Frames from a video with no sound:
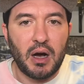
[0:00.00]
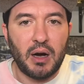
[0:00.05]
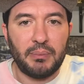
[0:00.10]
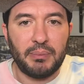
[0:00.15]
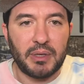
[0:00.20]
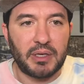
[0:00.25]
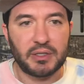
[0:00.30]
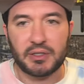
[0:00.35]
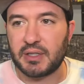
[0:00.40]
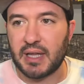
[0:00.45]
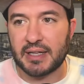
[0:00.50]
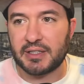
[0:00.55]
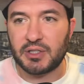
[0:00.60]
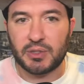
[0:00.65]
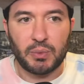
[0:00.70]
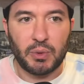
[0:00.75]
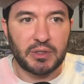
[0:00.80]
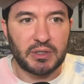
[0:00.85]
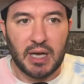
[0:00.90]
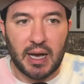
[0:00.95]
because
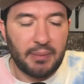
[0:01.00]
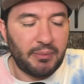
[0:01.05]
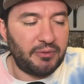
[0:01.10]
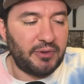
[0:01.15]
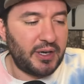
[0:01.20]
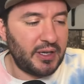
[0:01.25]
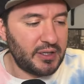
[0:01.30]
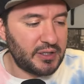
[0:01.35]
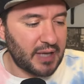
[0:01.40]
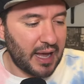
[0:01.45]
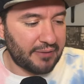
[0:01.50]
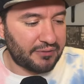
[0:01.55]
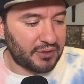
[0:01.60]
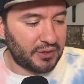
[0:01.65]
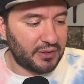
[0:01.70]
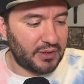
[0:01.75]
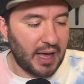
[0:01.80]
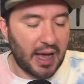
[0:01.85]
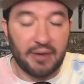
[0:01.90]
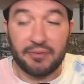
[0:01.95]
that's what time of it is
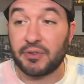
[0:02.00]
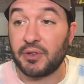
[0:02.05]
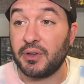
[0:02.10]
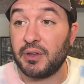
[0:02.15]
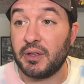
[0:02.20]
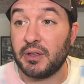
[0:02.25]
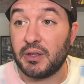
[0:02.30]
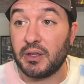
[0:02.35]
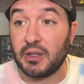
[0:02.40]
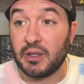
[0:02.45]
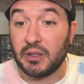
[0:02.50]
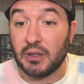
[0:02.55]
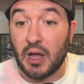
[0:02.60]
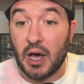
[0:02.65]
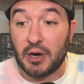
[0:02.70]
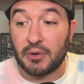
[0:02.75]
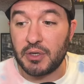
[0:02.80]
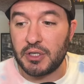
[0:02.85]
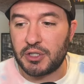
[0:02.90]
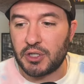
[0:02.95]
after the
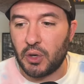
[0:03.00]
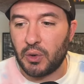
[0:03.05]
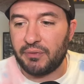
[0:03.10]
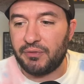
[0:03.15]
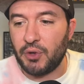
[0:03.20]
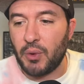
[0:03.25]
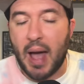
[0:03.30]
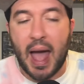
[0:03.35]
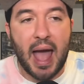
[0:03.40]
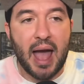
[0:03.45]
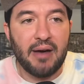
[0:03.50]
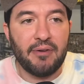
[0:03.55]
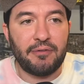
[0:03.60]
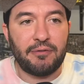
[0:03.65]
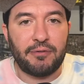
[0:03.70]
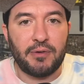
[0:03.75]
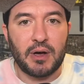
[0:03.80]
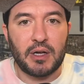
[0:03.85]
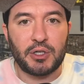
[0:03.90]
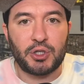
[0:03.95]
lottery. So if you
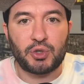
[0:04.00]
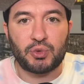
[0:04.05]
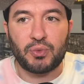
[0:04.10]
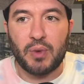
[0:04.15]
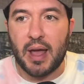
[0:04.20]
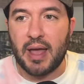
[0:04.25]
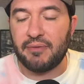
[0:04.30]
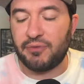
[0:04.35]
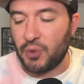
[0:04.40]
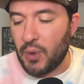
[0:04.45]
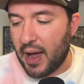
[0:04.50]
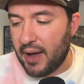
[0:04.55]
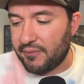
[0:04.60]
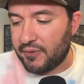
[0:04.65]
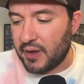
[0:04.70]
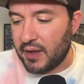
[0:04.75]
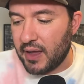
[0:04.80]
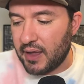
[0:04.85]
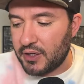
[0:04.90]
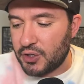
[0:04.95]
have
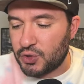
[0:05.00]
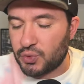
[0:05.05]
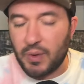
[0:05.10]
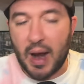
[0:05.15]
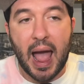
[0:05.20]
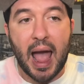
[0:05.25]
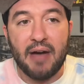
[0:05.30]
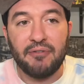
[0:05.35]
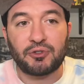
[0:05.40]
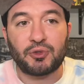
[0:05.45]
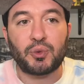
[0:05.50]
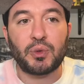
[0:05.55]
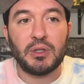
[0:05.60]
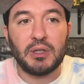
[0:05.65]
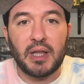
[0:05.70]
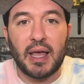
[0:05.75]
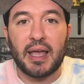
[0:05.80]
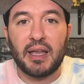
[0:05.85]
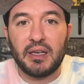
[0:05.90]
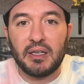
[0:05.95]
draft
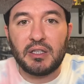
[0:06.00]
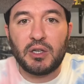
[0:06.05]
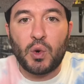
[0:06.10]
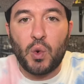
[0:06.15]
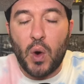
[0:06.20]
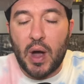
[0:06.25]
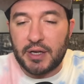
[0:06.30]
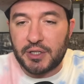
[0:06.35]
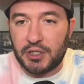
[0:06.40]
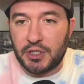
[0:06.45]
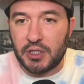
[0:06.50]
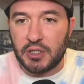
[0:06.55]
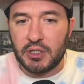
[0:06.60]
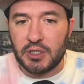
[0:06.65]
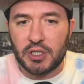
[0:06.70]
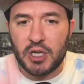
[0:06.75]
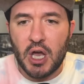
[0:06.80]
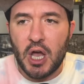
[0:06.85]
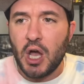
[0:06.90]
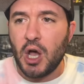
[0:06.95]
related
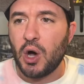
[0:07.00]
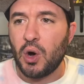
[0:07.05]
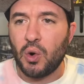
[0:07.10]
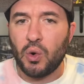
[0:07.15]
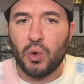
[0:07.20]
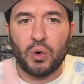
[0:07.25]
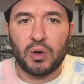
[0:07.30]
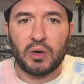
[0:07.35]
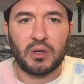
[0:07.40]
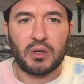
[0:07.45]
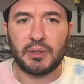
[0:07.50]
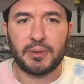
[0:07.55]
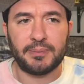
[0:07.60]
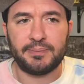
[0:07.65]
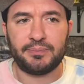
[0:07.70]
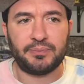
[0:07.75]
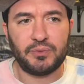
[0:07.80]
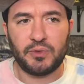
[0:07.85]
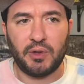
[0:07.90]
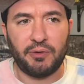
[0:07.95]
questions
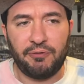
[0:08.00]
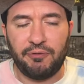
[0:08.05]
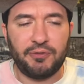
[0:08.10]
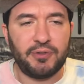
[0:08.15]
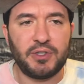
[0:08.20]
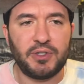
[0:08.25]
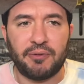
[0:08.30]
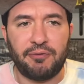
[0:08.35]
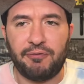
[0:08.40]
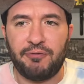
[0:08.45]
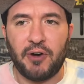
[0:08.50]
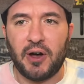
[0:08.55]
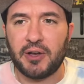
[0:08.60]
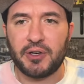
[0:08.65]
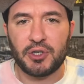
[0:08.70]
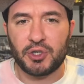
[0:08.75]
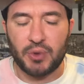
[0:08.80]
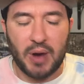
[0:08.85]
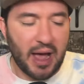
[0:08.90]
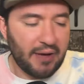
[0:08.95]
or
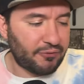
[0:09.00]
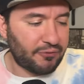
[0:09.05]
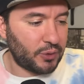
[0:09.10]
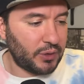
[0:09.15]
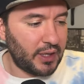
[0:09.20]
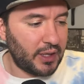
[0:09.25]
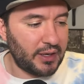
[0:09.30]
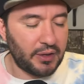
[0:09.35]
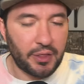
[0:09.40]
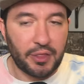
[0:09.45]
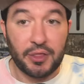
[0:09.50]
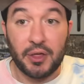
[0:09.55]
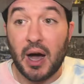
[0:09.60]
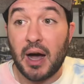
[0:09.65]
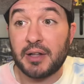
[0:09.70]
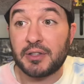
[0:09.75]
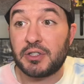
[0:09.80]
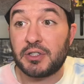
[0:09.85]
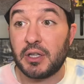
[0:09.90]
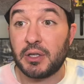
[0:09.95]
fun draft related
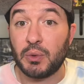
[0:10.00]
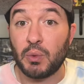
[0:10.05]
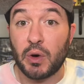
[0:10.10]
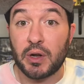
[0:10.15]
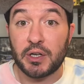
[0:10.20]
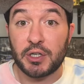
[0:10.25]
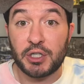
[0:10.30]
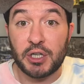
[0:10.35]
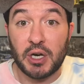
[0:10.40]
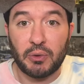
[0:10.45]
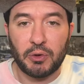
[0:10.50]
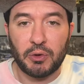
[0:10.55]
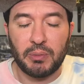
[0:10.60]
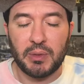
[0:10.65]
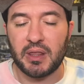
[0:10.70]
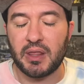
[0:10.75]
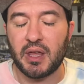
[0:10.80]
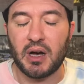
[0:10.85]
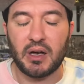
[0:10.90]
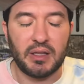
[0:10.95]
thoughts that you want to share with
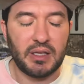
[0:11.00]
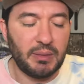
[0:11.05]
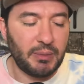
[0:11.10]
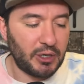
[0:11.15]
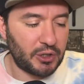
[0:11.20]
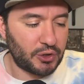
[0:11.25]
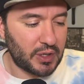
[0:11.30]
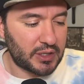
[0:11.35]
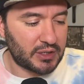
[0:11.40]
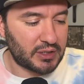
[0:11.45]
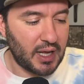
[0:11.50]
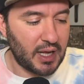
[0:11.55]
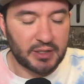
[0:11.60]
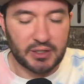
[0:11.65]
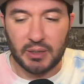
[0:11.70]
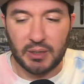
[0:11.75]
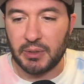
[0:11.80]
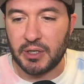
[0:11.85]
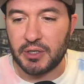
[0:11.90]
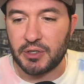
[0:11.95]
me, the email address
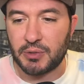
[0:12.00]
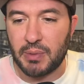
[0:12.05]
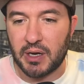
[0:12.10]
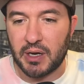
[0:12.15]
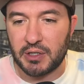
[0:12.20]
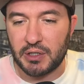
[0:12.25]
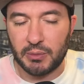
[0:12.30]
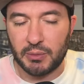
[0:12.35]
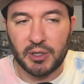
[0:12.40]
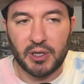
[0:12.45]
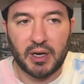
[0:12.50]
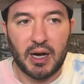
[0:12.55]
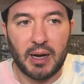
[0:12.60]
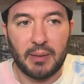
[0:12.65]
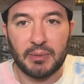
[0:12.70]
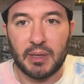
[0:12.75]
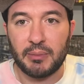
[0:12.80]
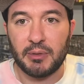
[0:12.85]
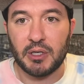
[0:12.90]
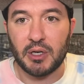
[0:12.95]

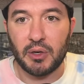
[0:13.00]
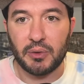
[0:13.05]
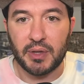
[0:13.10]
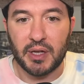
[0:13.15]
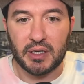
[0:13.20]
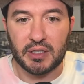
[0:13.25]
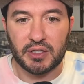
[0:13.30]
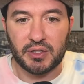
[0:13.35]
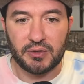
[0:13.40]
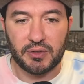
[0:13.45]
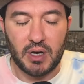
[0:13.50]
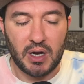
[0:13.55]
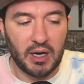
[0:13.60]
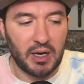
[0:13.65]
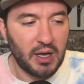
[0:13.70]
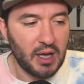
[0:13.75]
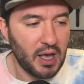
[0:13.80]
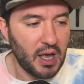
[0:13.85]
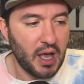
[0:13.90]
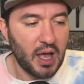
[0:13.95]
LockedOnBlazersPod@gmail.com. Let me know that it's
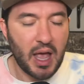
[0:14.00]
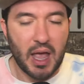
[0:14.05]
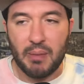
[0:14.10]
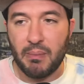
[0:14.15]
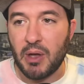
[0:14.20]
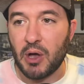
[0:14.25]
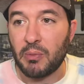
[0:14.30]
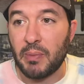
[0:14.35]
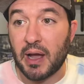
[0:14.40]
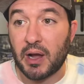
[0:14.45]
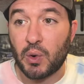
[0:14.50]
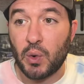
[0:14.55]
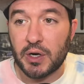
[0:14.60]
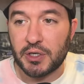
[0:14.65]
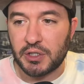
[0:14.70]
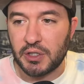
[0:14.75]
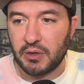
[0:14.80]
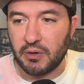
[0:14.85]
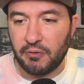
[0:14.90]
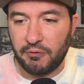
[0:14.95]
a mailbag
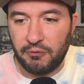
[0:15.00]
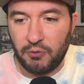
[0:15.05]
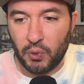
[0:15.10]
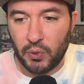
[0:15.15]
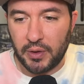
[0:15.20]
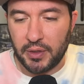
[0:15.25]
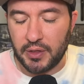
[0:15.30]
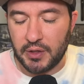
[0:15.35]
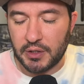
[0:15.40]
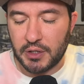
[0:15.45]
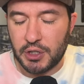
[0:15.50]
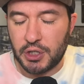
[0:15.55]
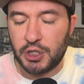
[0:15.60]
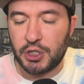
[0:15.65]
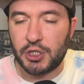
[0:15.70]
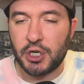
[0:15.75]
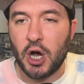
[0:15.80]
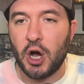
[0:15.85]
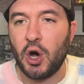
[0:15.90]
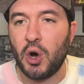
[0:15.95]
question for the
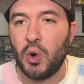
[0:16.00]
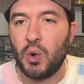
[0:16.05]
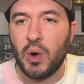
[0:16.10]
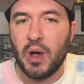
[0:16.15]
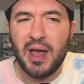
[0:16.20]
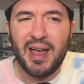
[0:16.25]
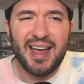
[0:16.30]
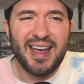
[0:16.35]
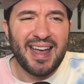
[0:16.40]
show.